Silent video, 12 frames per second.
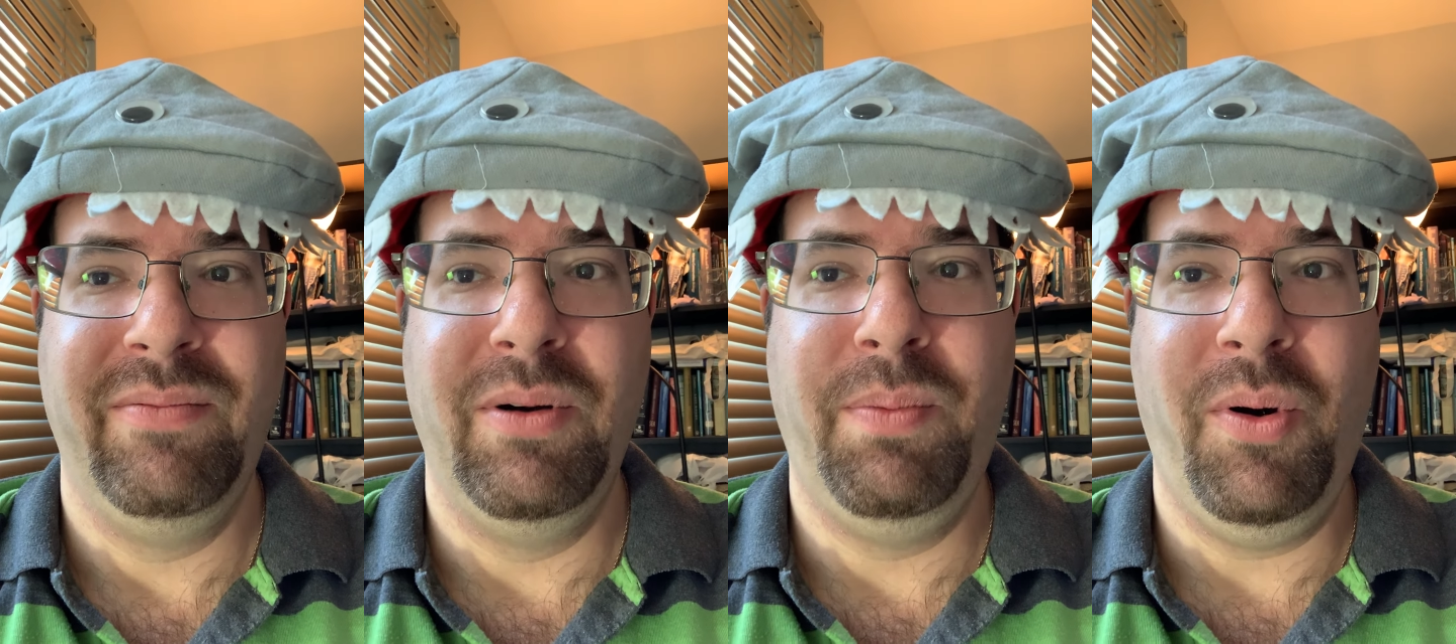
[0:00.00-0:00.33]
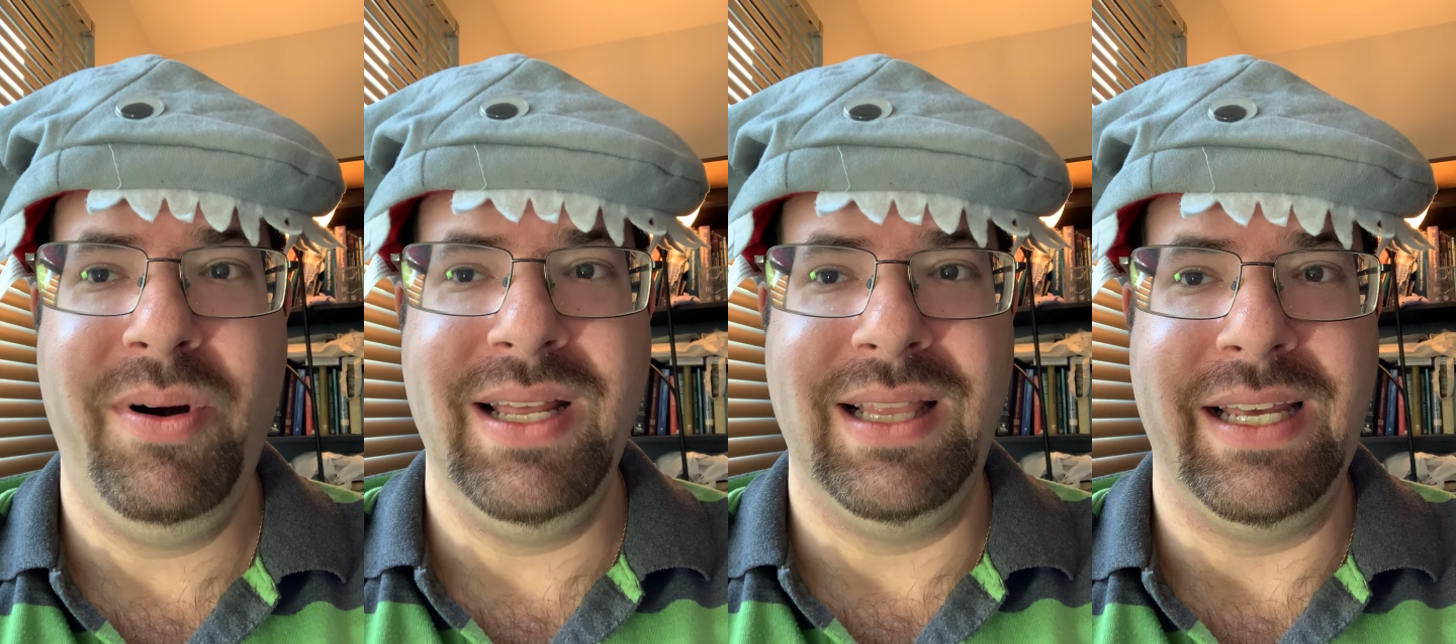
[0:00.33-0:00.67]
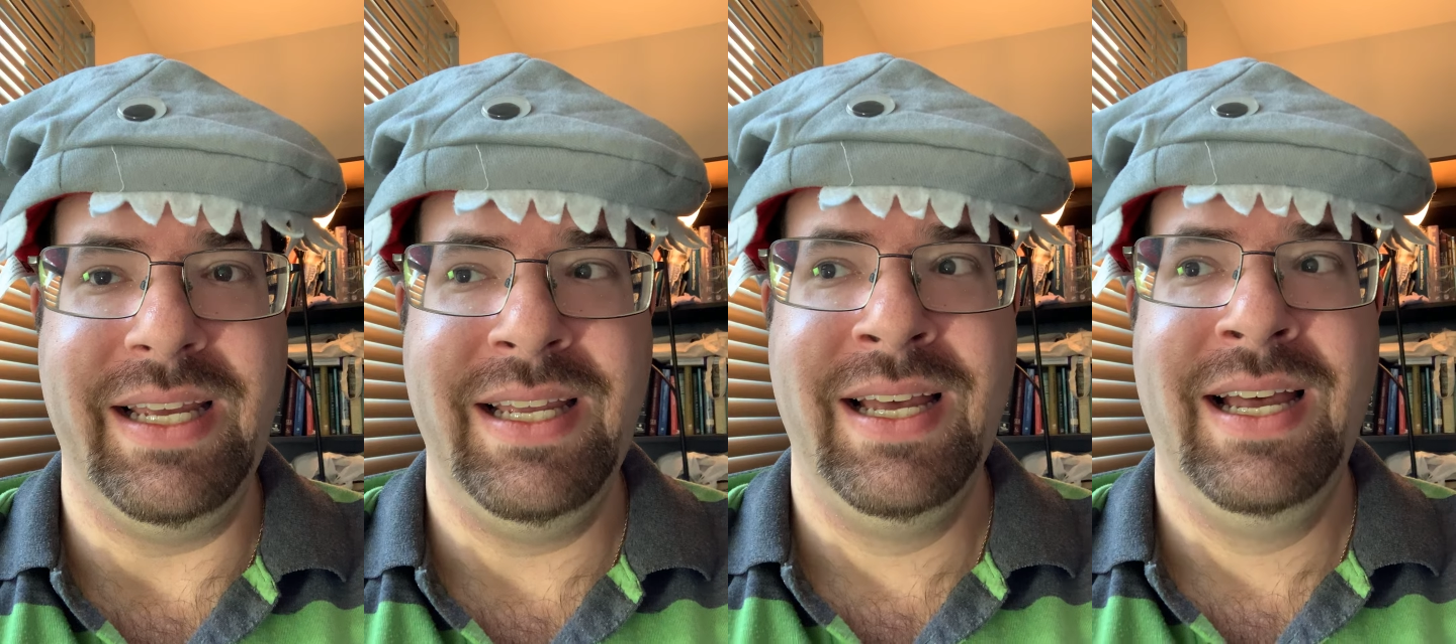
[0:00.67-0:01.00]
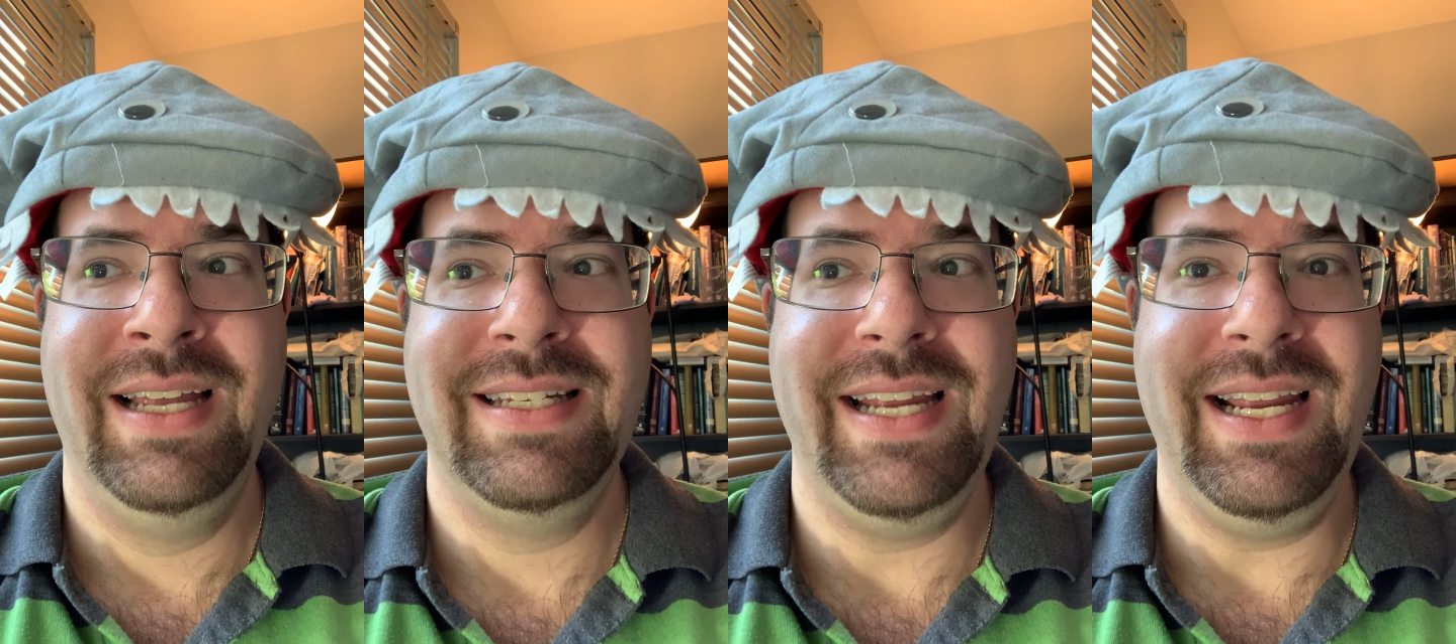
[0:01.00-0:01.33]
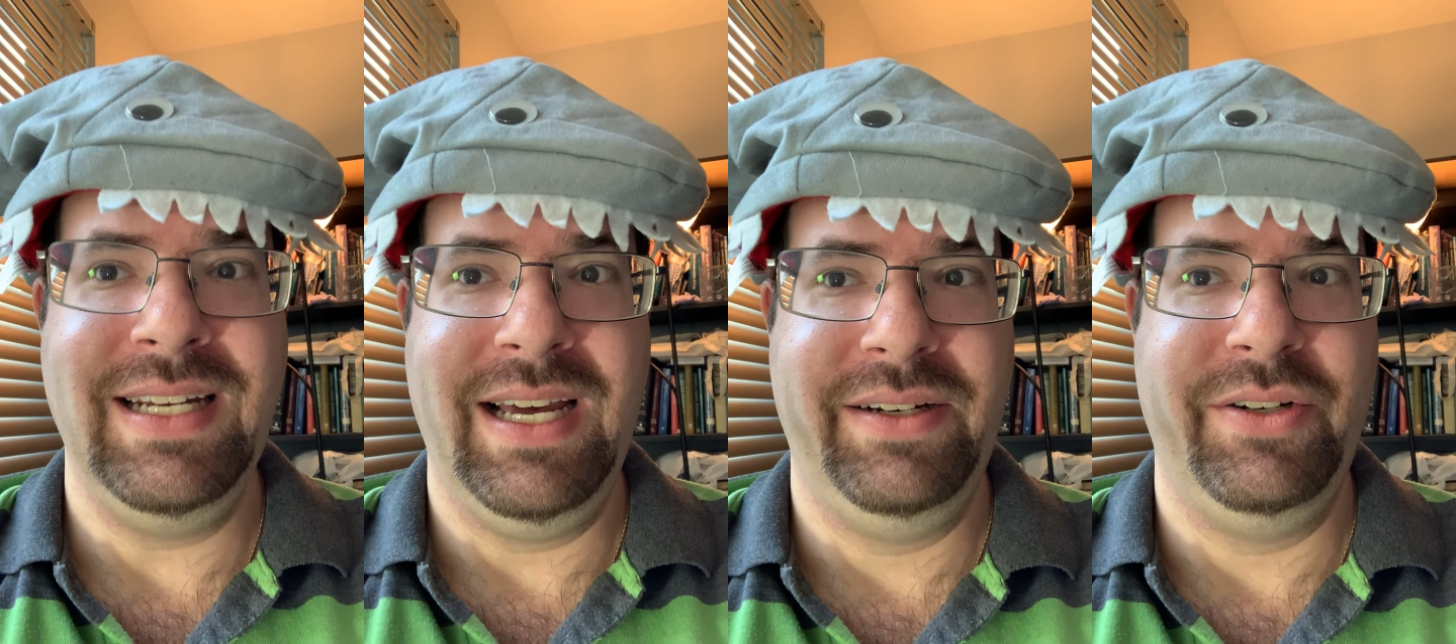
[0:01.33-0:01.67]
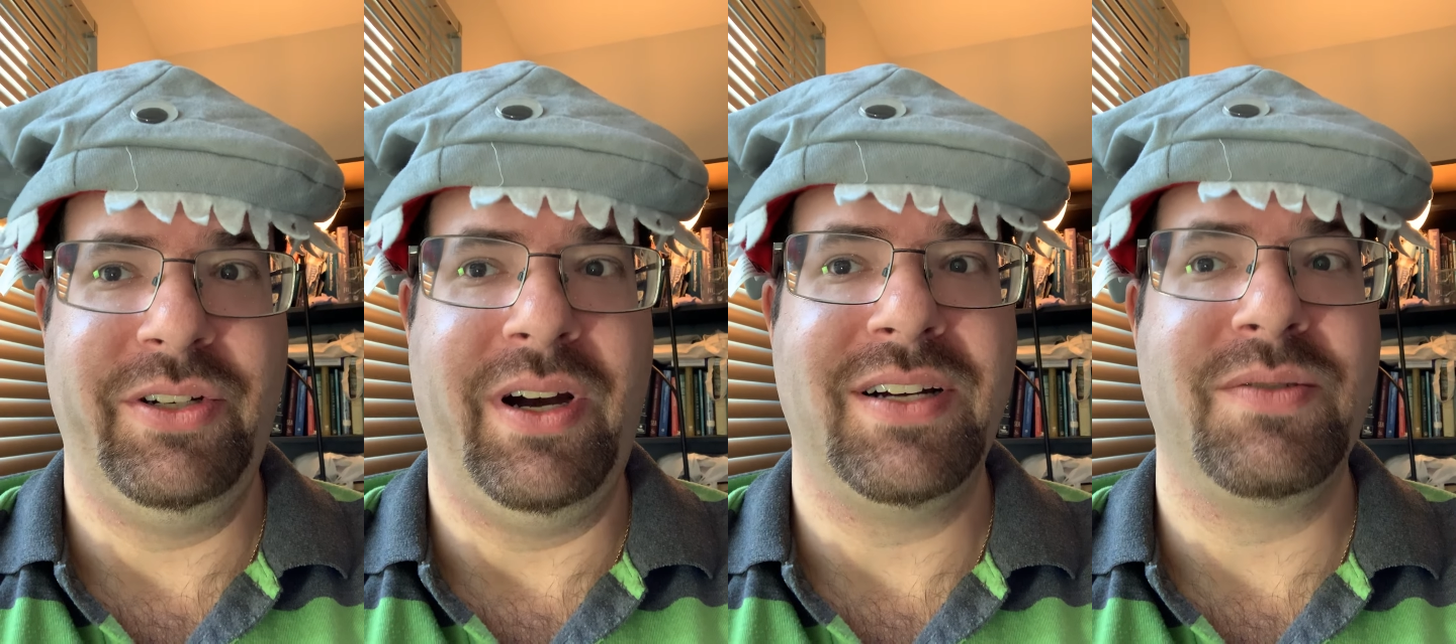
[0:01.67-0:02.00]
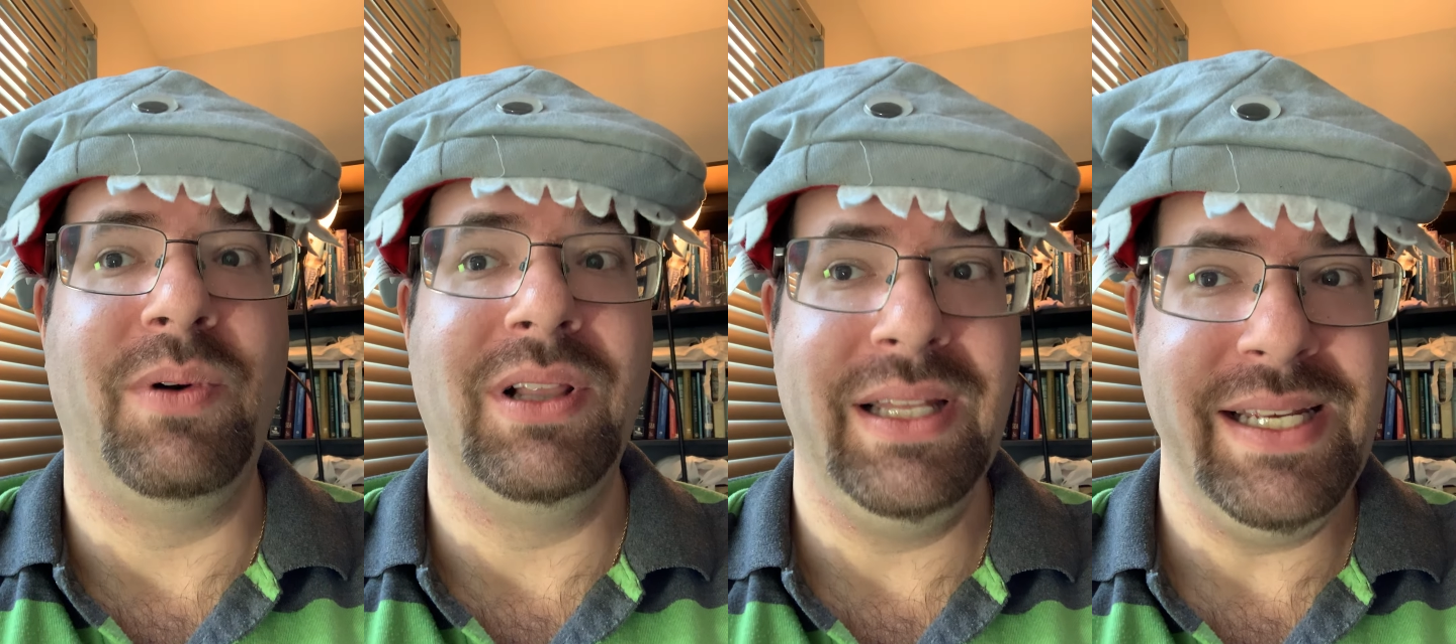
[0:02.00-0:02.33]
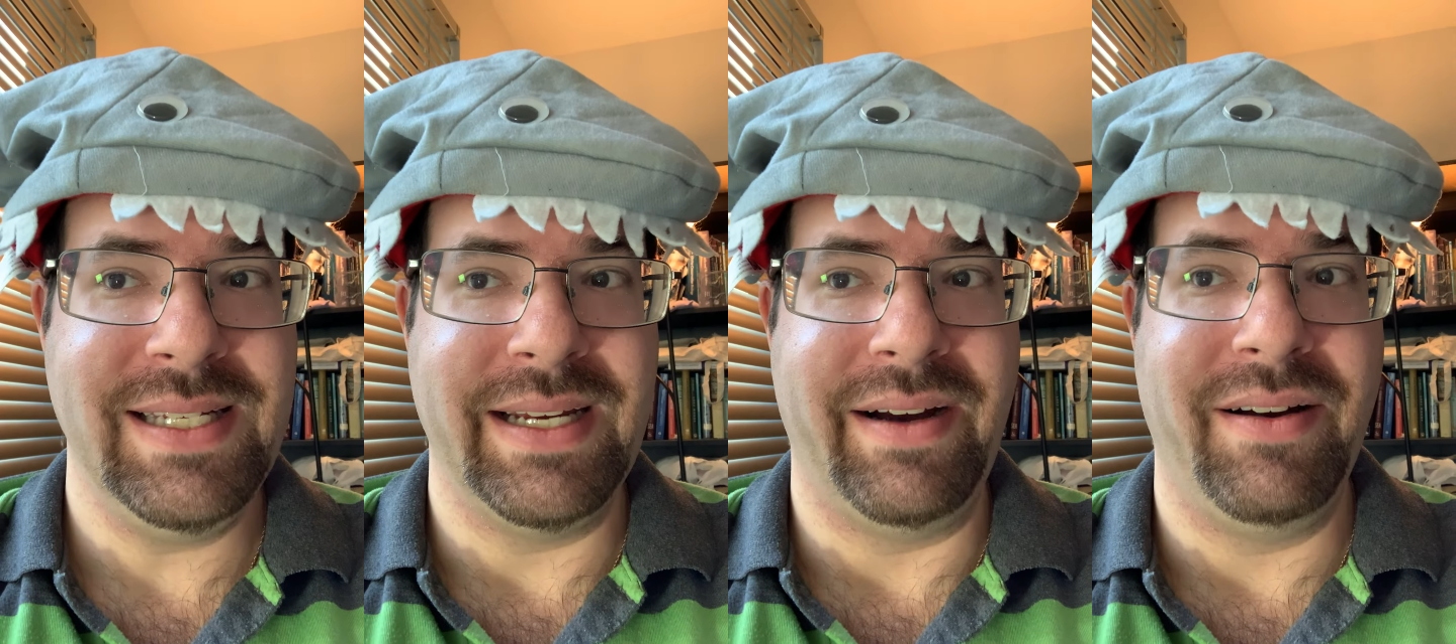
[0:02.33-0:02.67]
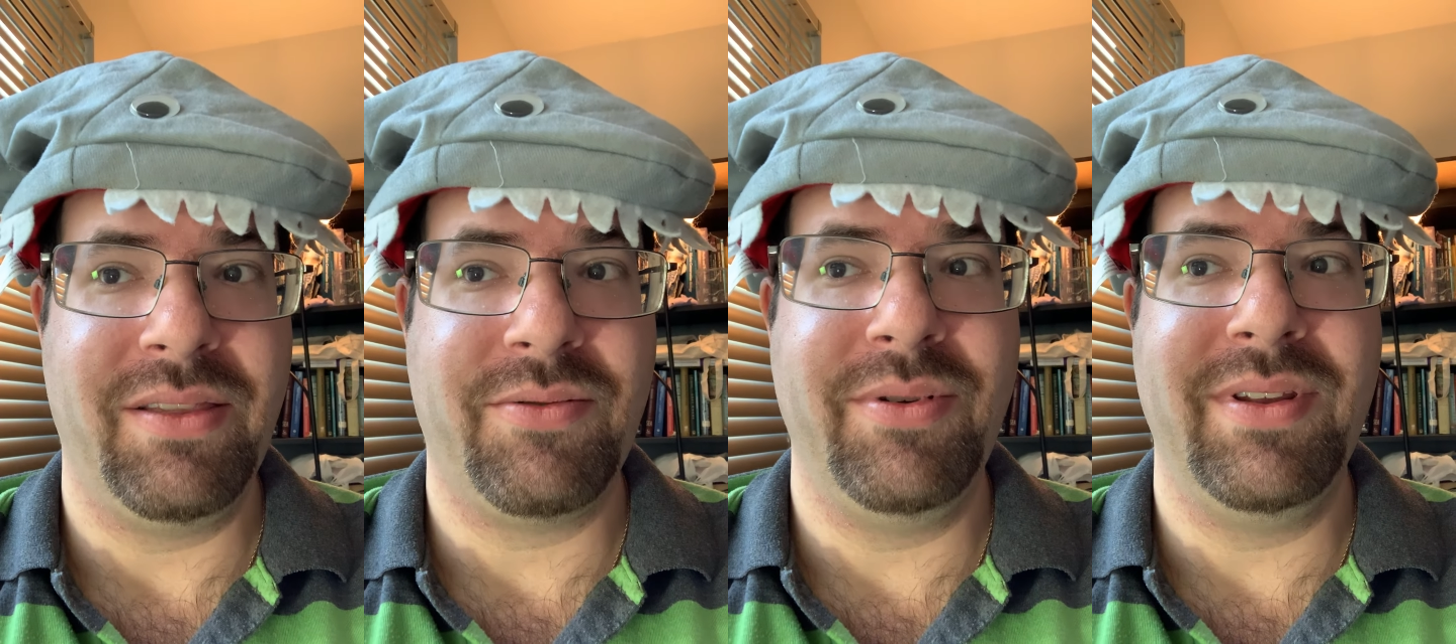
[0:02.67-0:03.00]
Reportedly, sand tiger sharks release air through